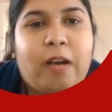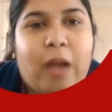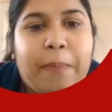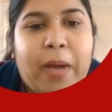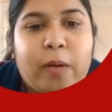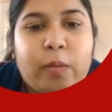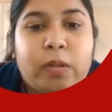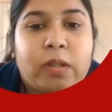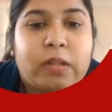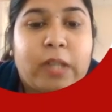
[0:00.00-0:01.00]

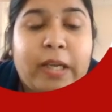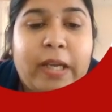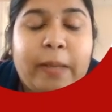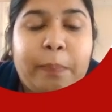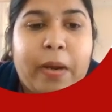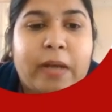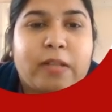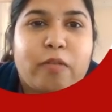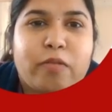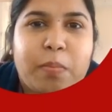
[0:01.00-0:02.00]
about the 8 parts
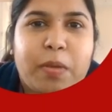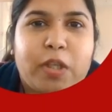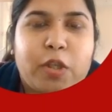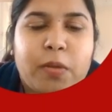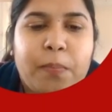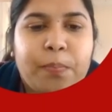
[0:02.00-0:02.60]
of speech.